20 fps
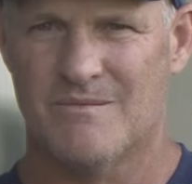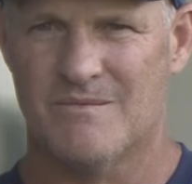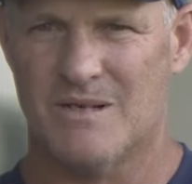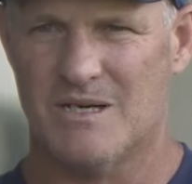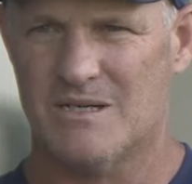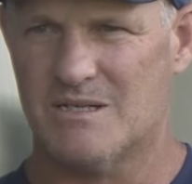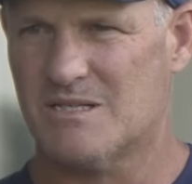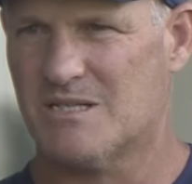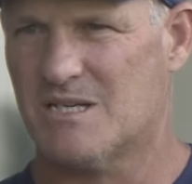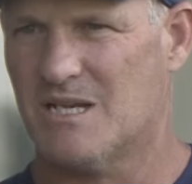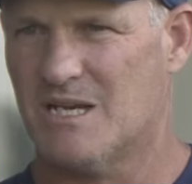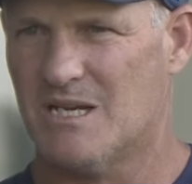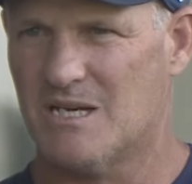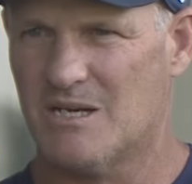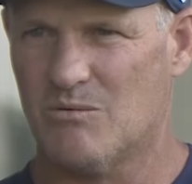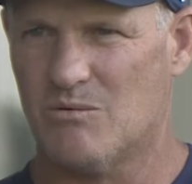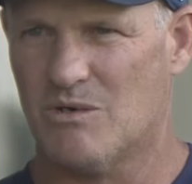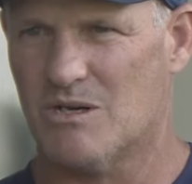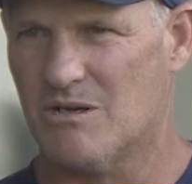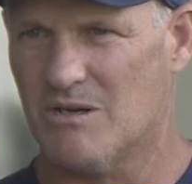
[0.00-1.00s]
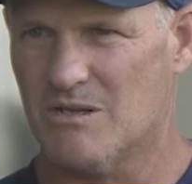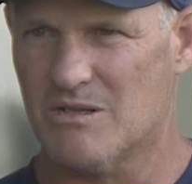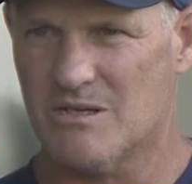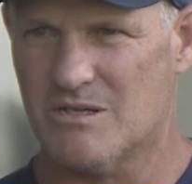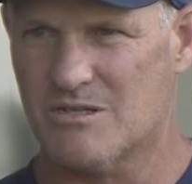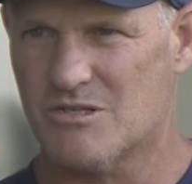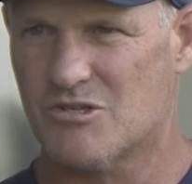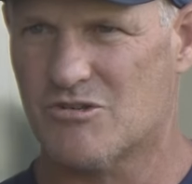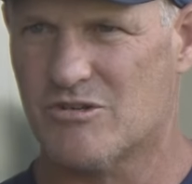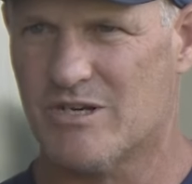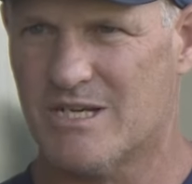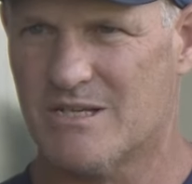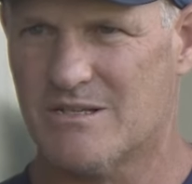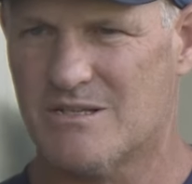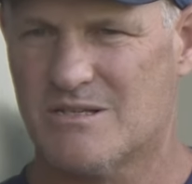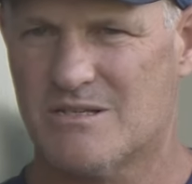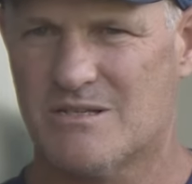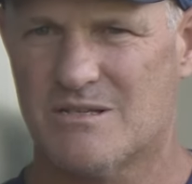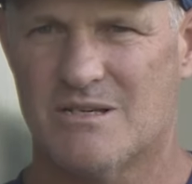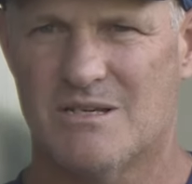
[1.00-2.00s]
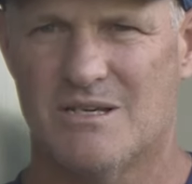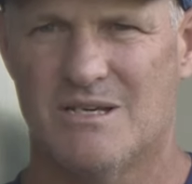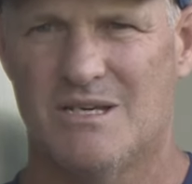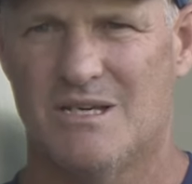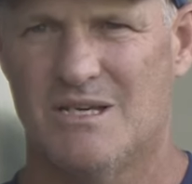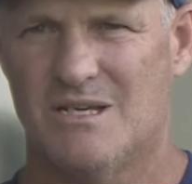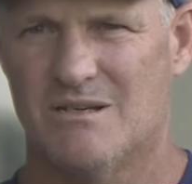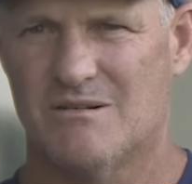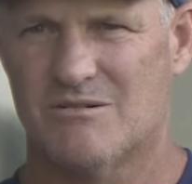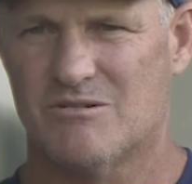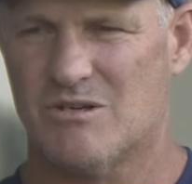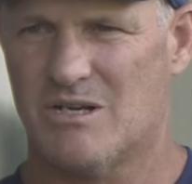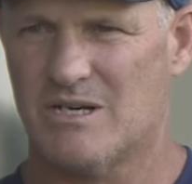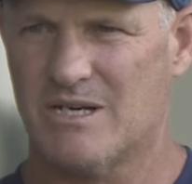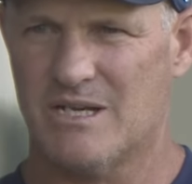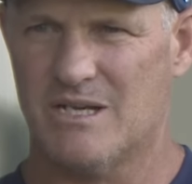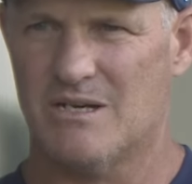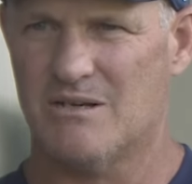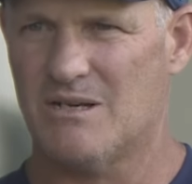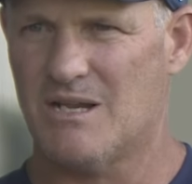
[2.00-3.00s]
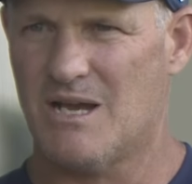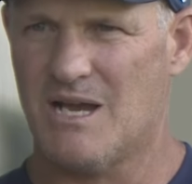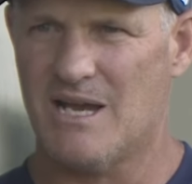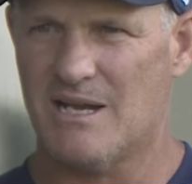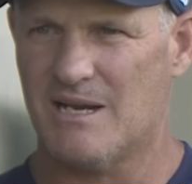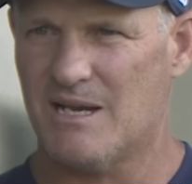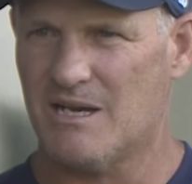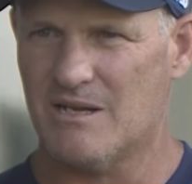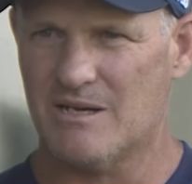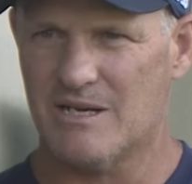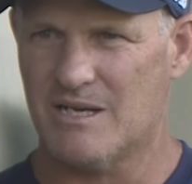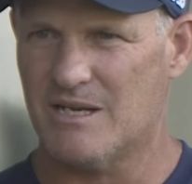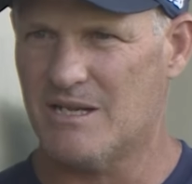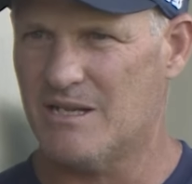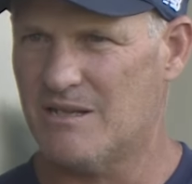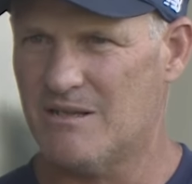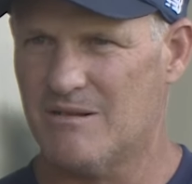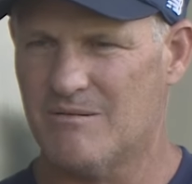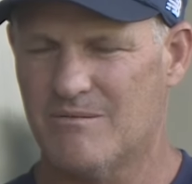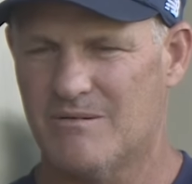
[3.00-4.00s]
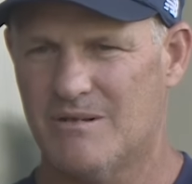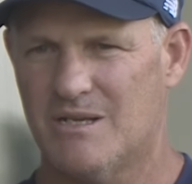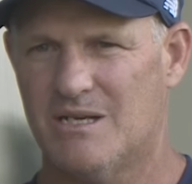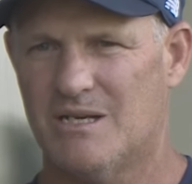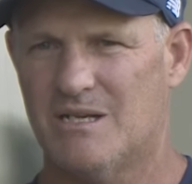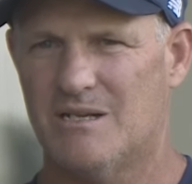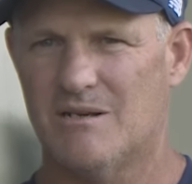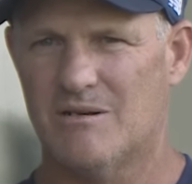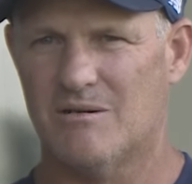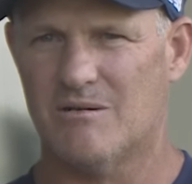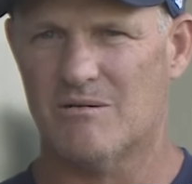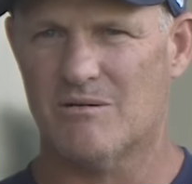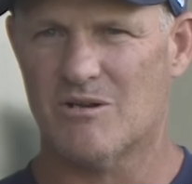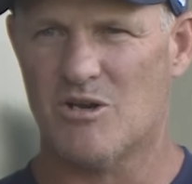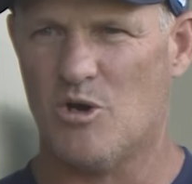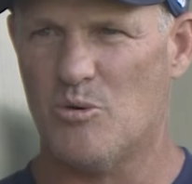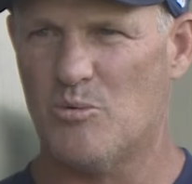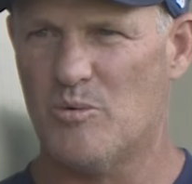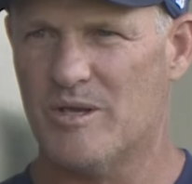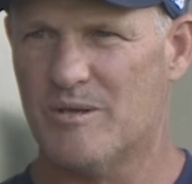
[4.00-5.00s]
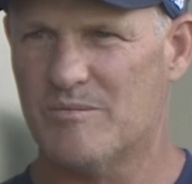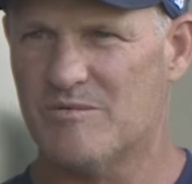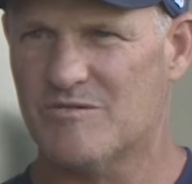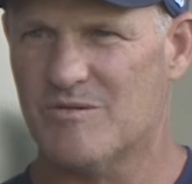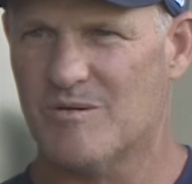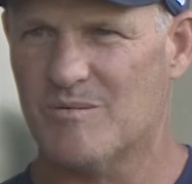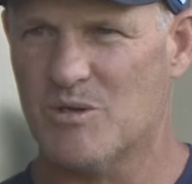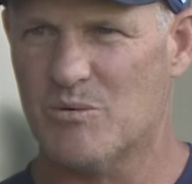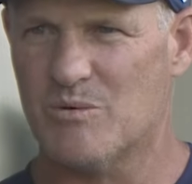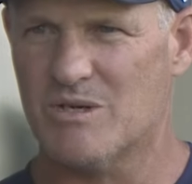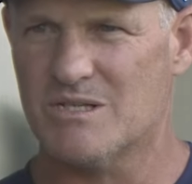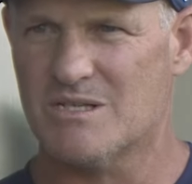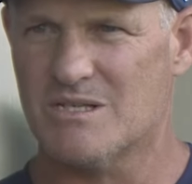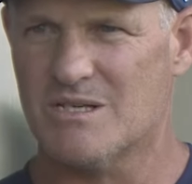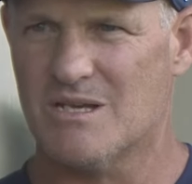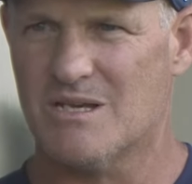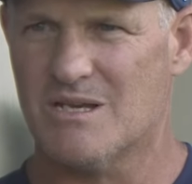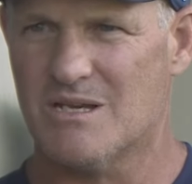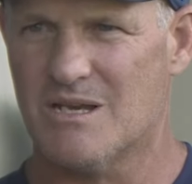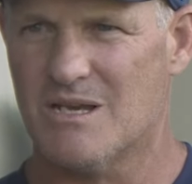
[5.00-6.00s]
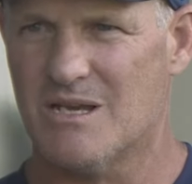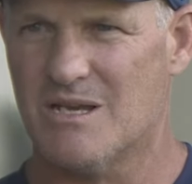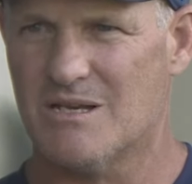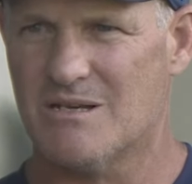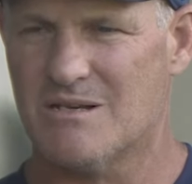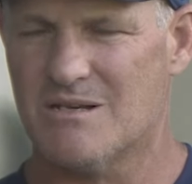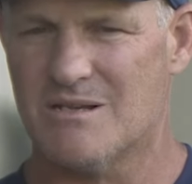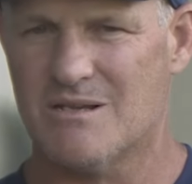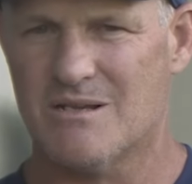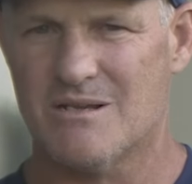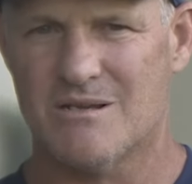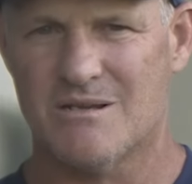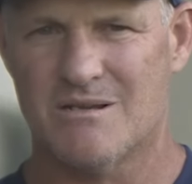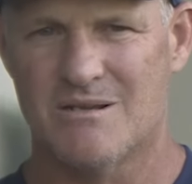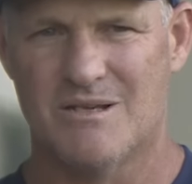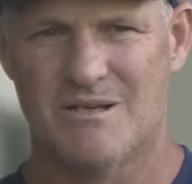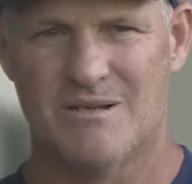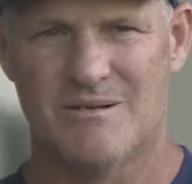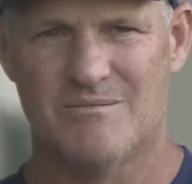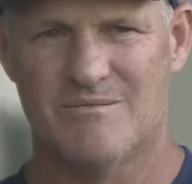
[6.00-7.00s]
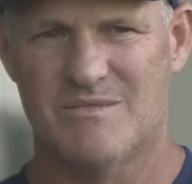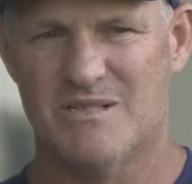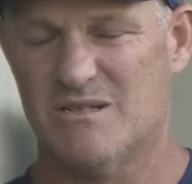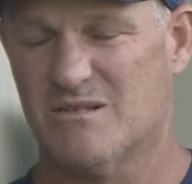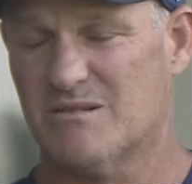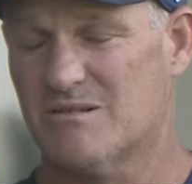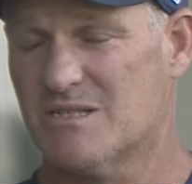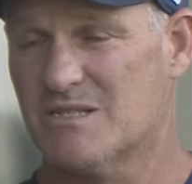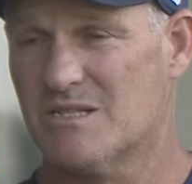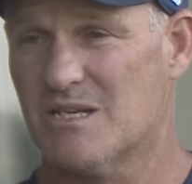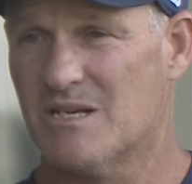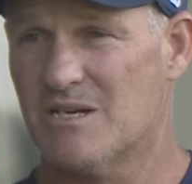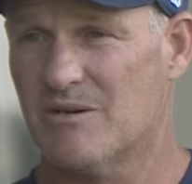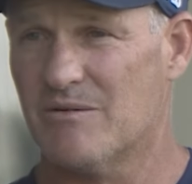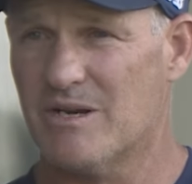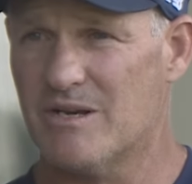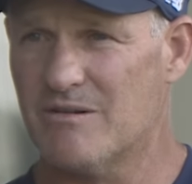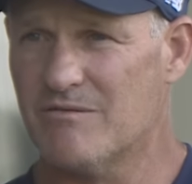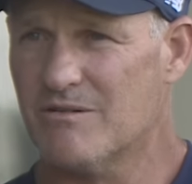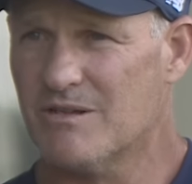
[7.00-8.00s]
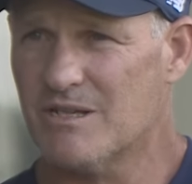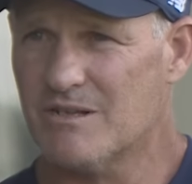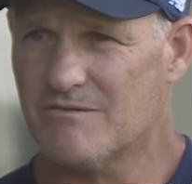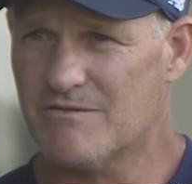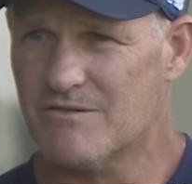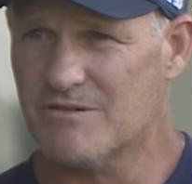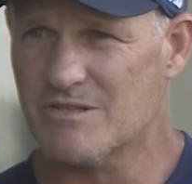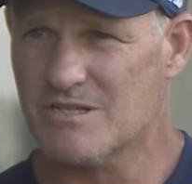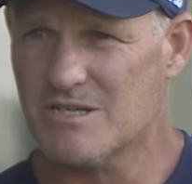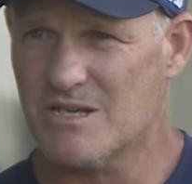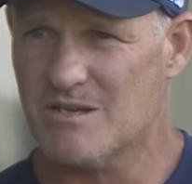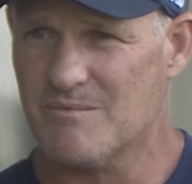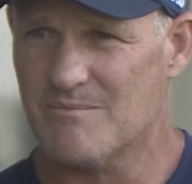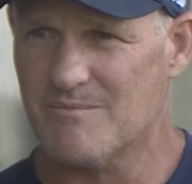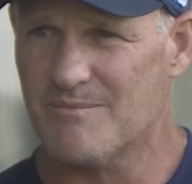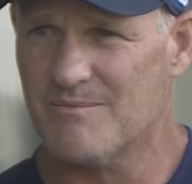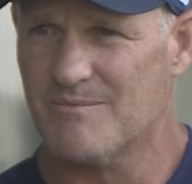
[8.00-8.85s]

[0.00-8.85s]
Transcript: understanding what are those strengths, trying to get iron out any any little cobwebs from the winter, and uh, yeah, just getting ready for that first game.